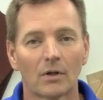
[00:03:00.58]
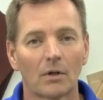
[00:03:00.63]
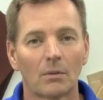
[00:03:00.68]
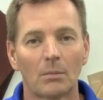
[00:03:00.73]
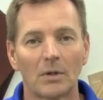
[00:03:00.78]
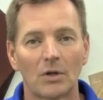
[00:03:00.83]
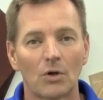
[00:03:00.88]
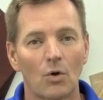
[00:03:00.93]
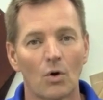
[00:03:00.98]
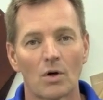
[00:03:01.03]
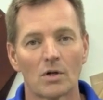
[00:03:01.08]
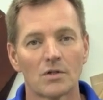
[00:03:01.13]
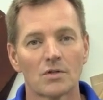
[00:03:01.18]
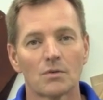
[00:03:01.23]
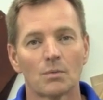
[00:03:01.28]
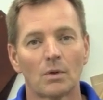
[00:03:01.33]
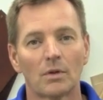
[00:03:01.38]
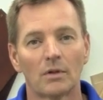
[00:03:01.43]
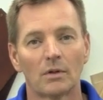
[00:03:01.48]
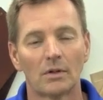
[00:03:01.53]
are going to be
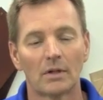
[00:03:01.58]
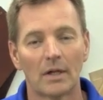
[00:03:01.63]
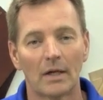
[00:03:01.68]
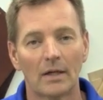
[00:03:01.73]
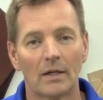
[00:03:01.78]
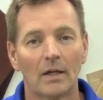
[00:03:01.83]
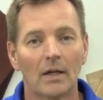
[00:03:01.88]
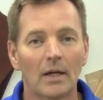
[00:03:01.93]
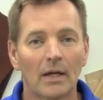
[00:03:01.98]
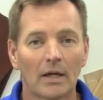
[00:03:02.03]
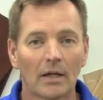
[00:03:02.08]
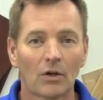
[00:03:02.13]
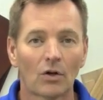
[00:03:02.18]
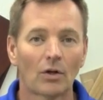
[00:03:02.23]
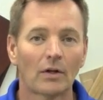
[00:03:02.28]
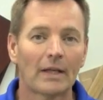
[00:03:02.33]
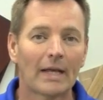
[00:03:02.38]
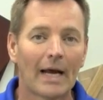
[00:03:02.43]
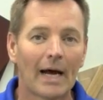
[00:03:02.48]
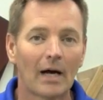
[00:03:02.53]
gorgeous when they're done. And
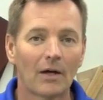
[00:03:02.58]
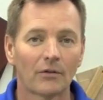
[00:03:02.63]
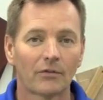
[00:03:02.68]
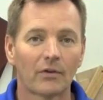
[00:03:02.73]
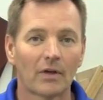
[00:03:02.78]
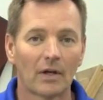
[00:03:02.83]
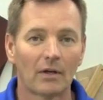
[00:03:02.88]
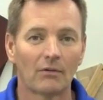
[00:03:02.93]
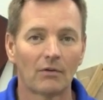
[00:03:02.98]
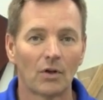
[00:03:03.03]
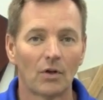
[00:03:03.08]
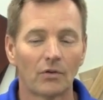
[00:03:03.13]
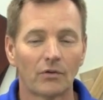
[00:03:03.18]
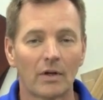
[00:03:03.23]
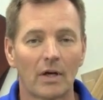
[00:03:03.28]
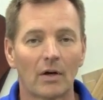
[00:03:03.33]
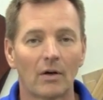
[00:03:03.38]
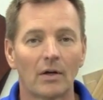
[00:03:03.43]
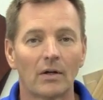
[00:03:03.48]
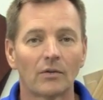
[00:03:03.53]
on the outside of
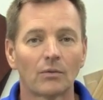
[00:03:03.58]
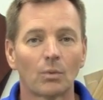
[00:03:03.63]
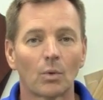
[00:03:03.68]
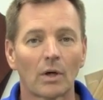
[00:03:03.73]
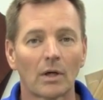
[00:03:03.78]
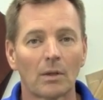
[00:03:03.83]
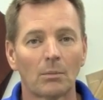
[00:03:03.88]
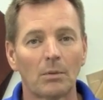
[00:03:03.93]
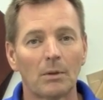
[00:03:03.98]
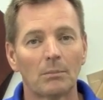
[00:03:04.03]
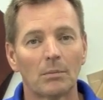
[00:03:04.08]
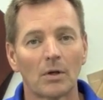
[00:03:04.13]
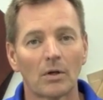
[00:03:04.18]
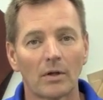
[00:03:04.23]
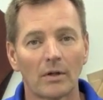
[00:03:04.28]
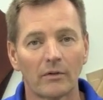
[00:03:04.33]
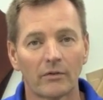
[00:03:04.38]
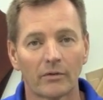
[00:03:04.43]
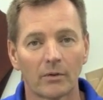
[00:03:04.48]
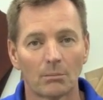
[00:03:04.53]
those areas, we're going to be
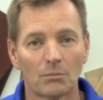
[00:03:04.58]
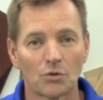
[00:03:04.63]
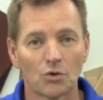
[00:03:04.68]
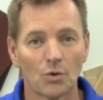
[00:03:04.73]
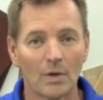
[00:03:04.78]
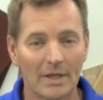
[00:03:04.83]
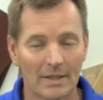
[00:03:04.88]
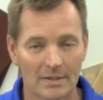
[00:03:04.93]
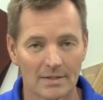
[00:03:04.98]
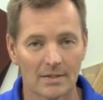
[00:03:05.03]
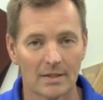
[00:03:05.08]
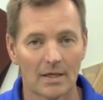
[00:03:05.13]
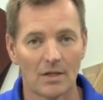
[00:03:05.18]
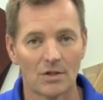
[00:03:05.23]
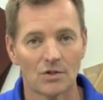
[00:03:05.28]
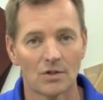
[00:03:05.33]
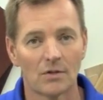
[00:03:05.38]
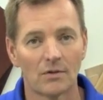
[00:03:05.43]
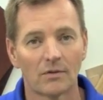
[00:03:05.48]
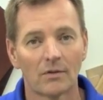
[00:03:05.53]
building some drink
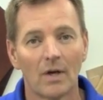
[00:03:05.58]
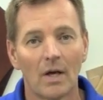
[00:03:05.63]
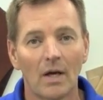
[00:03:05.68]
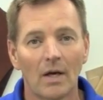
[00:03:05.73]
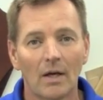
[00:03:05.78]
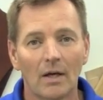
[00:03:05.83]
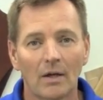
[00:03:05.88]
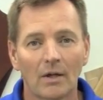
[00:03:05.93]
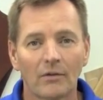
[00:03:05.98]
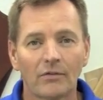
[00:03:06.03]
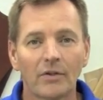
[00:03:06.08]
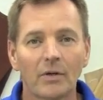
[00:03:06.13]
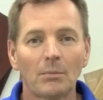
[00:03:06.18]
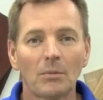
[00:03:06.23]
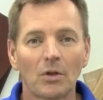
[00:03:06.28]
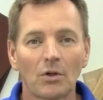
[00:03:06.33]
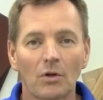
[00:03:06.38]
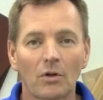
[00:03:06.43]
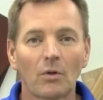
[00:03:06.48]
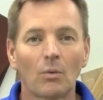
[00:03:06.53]
stations,
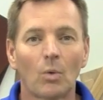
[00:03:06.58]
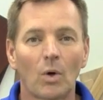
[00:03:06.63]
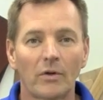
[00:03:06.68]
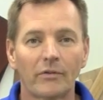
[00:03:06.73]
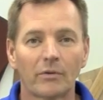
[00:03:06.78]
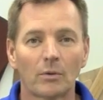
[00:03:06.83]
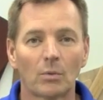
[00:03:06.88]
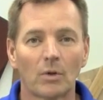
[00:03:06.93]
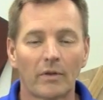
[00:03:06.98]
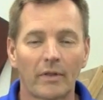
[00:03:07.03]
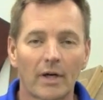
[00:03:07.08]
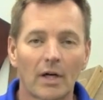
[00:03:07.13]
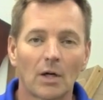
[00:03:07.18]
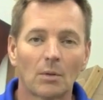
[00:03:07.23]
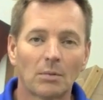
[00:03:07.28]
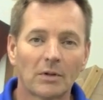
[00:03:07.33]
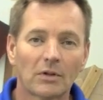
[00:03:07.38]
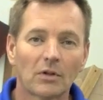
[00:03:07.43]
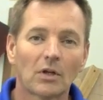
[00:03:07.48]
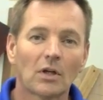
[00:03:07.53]
similar to the ones that were
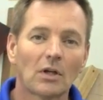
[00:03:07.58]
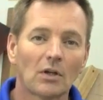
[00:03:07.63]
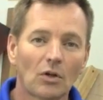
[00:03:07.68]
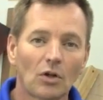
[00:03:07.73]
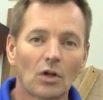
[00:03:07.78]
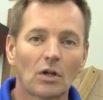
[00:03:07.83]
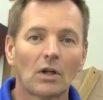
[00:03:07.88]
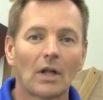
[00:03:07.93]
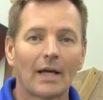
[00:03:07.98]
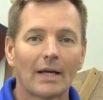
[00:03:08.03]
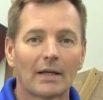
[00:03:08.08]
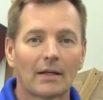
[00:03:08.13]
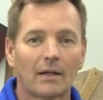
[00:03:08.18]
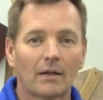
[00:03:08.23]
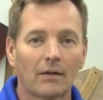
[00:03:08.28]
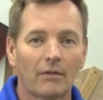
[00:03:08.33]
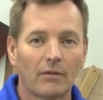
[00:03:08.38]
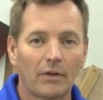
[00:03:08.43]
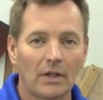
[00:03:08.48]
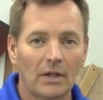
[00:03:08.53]
there, but they're going to look
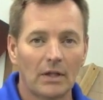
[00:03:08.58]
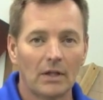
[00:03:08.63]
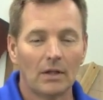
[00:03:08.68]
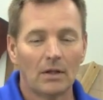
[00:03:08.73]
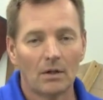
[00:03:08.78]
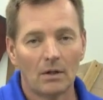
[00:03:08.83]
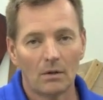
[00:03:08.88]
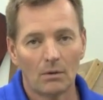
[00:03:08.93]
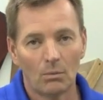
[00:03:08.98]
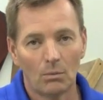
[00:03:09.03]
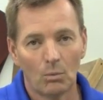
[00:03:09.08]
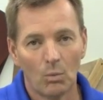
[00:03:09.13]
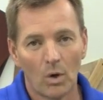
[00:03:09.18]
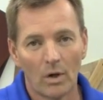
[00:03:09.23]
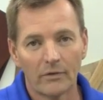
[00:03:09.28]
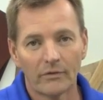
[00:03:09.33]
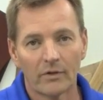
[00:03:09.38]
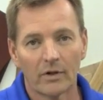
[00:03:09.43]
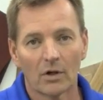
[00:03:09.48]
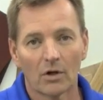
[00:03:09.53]
like the
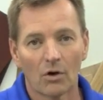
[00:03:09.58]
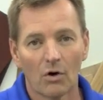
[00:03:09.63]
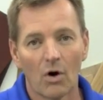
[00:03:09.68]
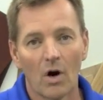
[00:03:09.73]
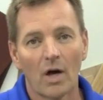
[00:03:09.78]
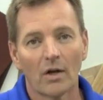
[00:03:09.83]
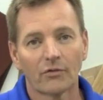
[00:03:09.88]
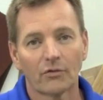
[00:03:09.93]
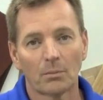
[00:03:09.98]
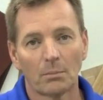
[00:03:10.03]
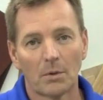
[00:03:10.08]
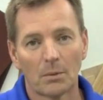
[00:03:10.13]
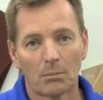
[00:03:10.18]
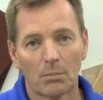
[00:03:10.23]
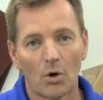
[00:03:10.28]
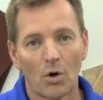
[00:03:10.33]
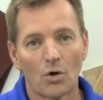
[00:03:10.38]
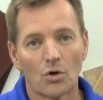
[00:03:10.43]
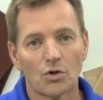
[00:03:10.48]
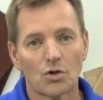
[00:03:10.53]
ones that are across from the
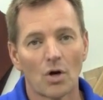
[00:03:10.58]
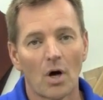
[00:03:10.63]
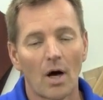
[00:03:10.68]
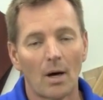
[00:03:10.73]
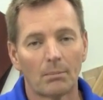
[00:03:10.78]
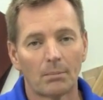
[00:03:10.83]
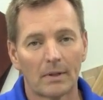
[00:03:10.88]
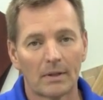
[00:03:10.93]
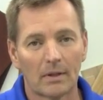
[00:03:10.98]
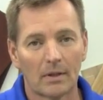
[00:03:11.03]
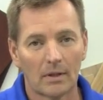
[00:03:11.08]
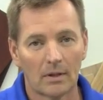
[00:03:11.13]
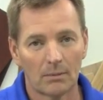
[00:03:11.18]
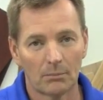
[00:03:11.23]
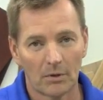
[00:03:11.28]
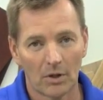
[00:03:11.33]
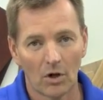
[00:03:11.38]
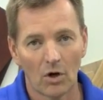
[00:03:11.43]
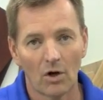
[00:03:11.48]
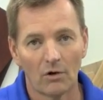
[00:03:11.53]
pro shop,
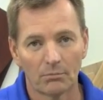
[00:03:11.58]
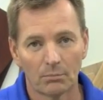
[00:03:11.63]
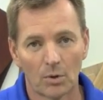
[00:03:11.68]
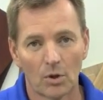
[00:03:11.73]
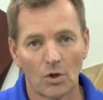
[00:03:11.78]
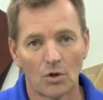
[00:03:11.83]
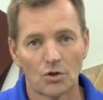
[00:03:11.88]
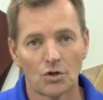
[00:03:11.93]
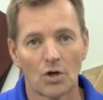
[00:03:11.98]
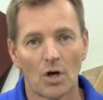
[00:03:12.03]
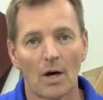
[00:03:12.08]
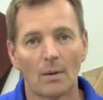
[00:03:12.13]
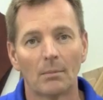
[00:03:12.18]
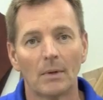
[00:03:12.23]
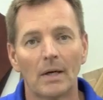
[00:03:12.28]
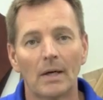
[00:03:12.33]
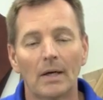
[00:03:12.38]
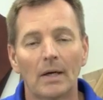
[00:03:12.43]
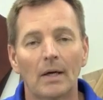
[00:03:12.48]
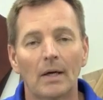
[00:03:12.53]
the golf pro shop.